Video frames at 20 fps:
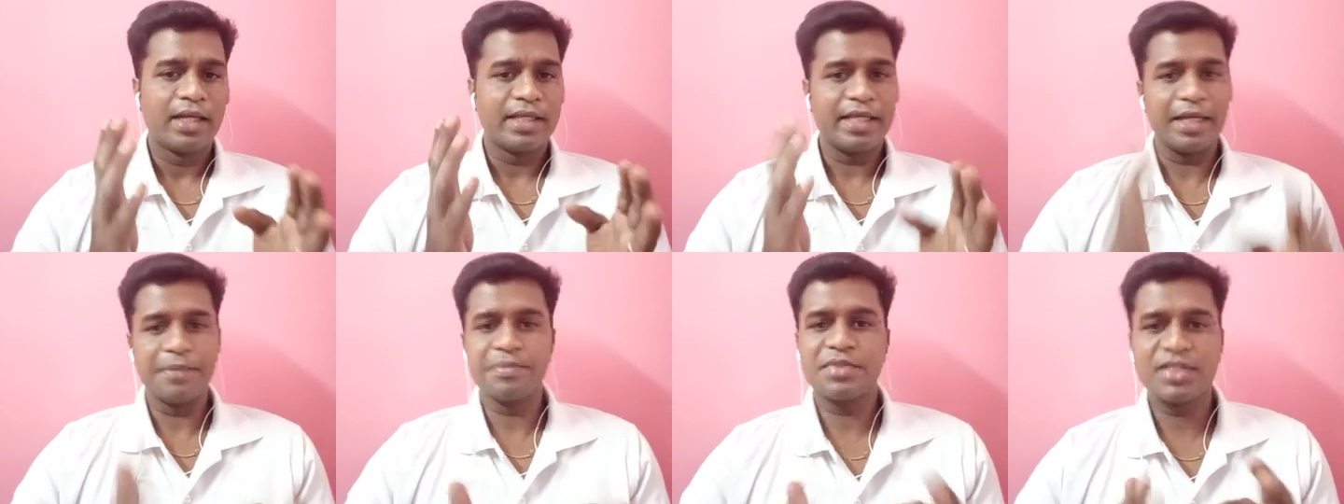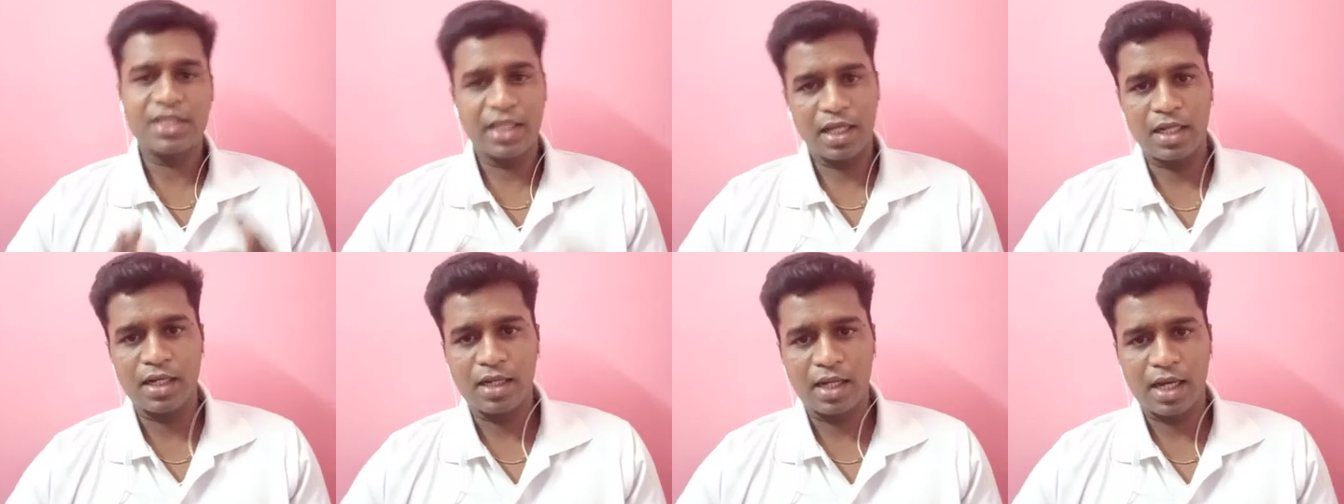
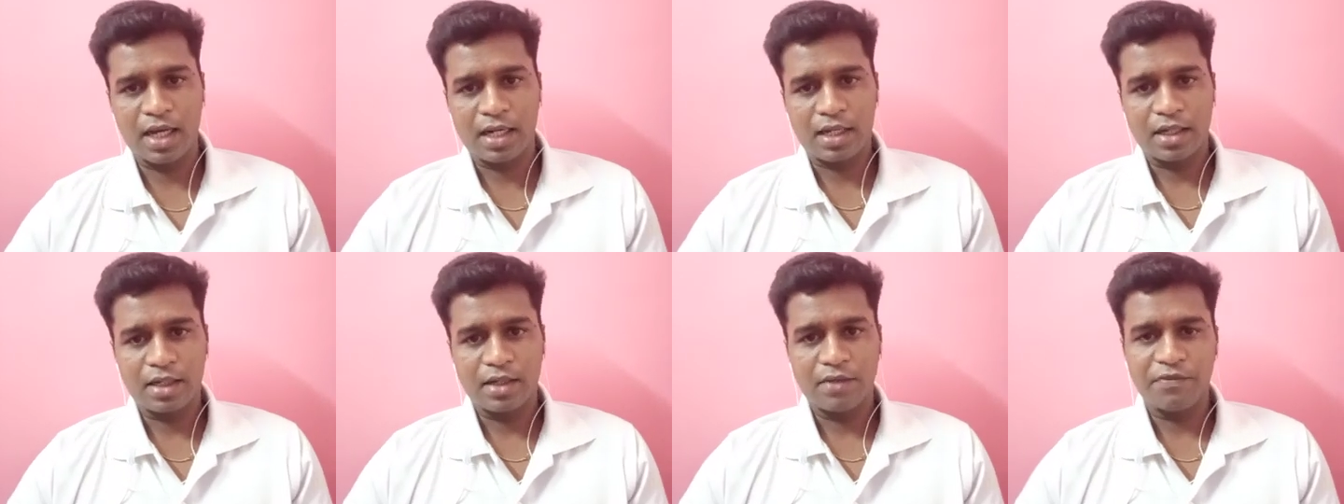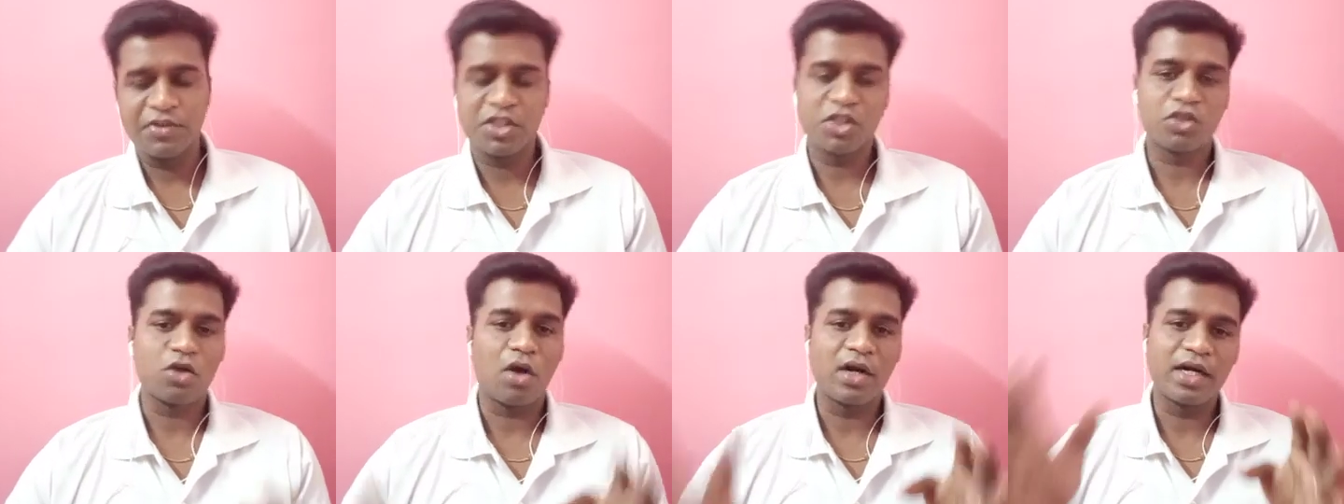MCLR, which
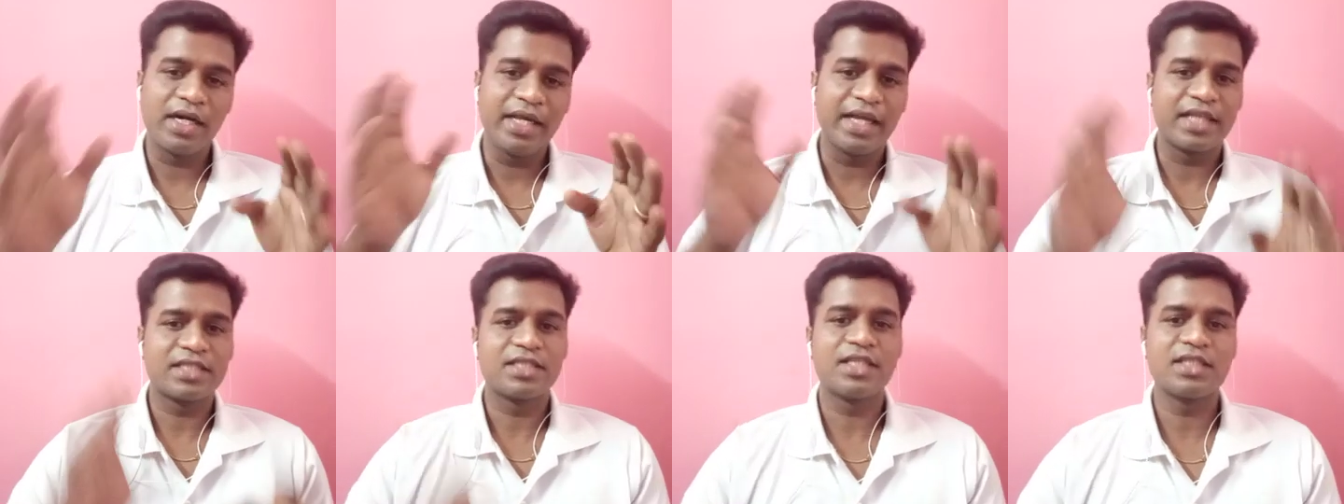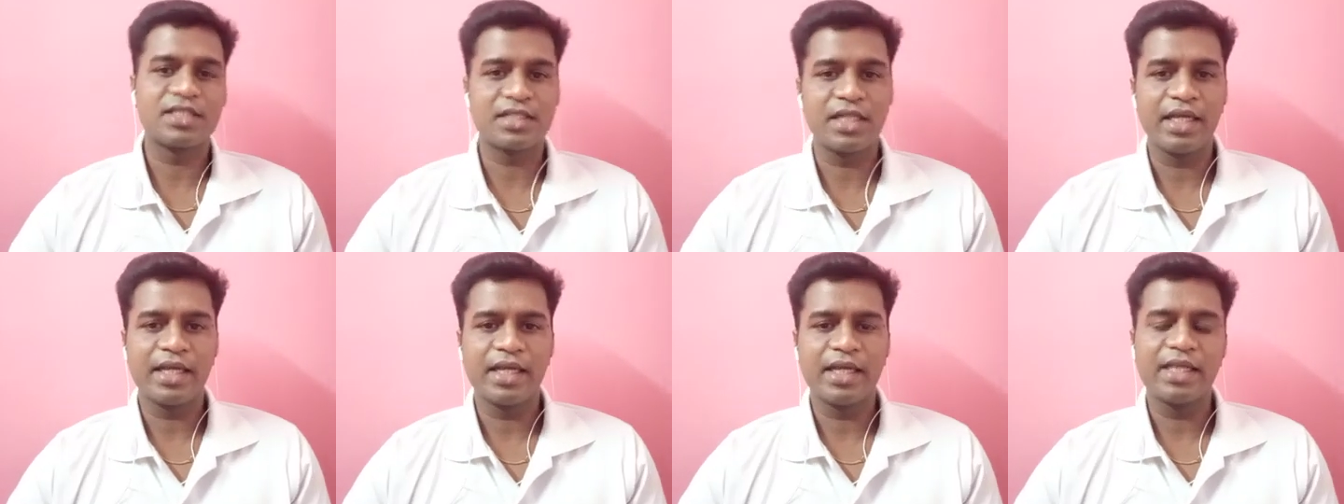is already
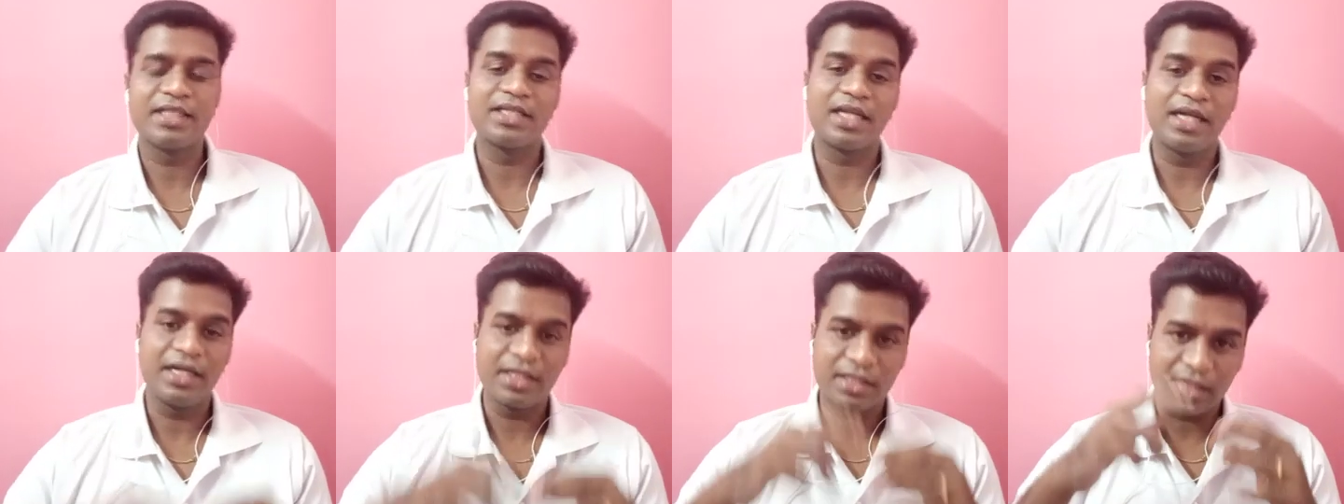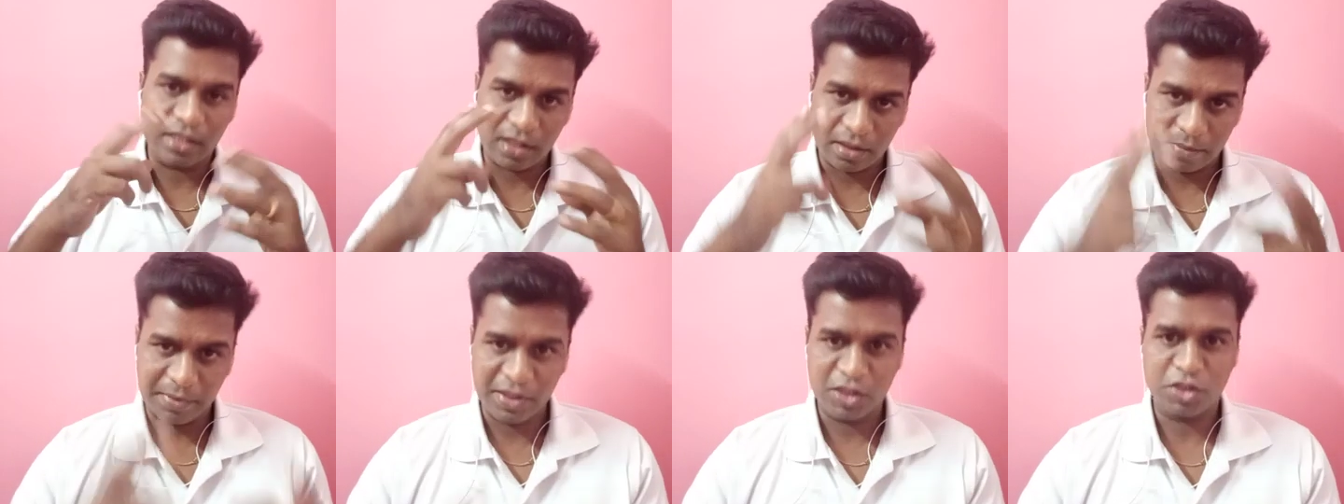existing, is an
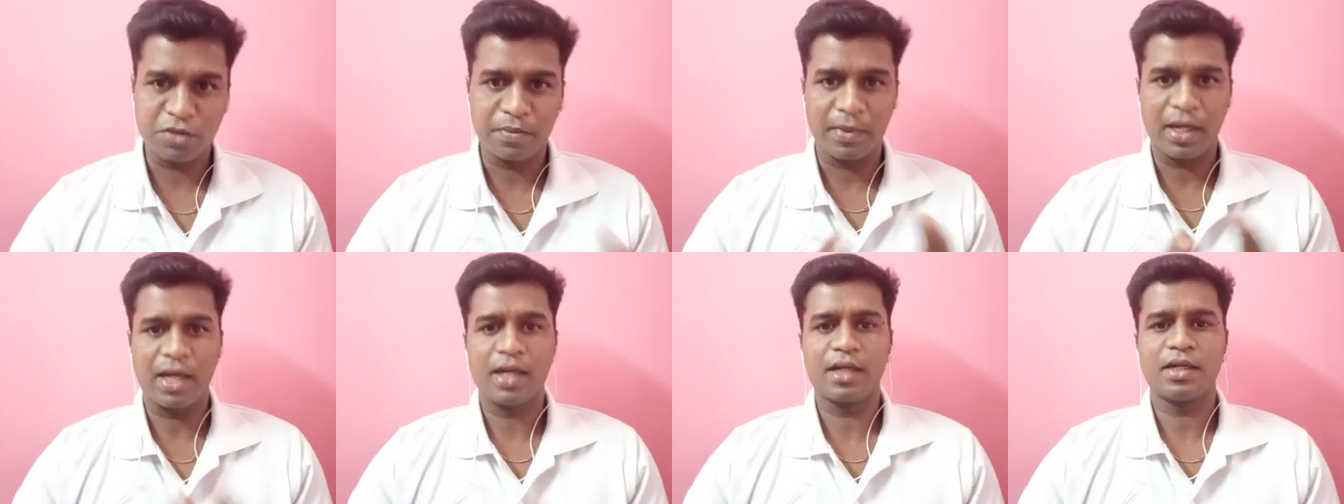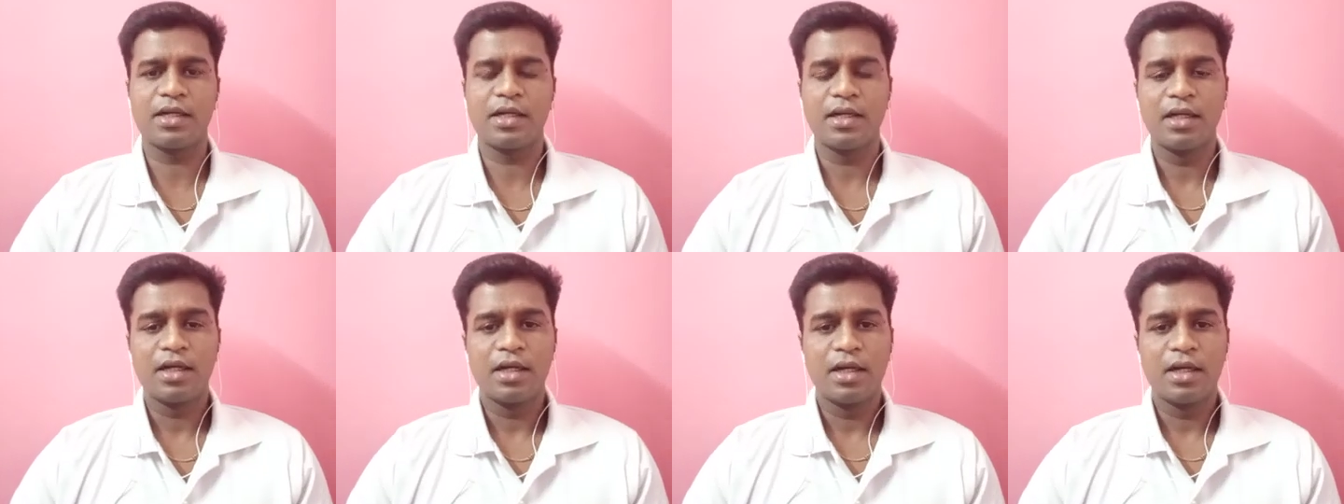internal benchmark.